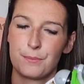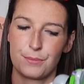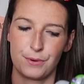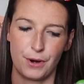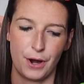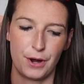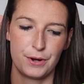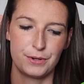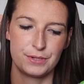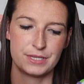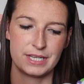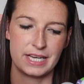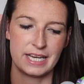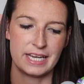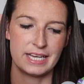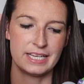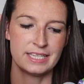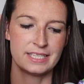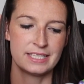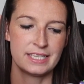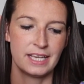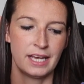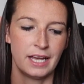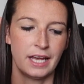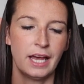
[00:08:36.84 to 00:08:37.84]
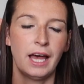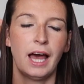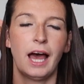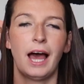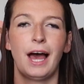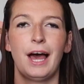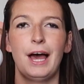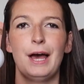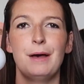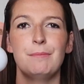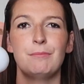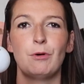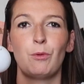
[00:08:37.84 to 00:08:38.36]
Brody's.
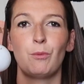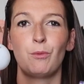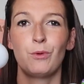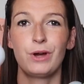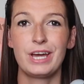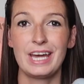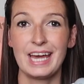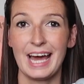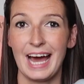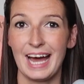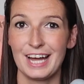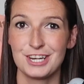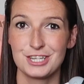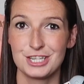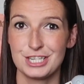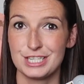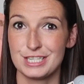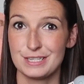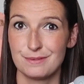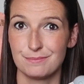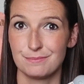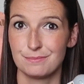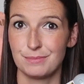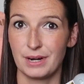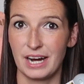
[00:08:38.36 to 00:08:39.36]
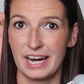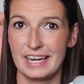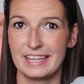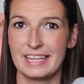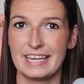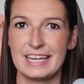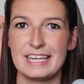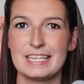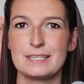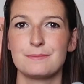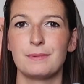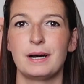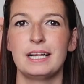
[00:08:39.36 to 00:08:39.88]
We actually didn't buy
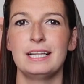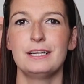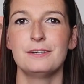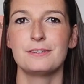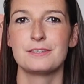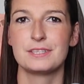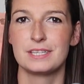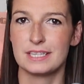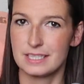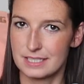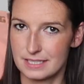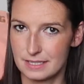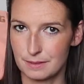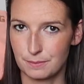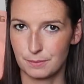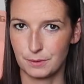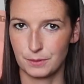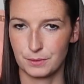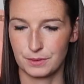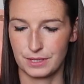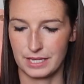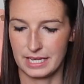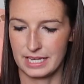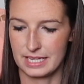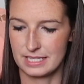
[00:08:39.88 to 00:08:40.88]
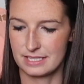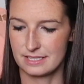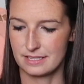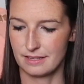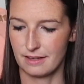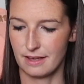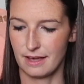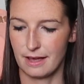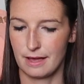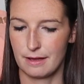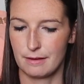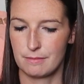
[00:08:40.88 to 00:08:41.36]
these, my little sister bought these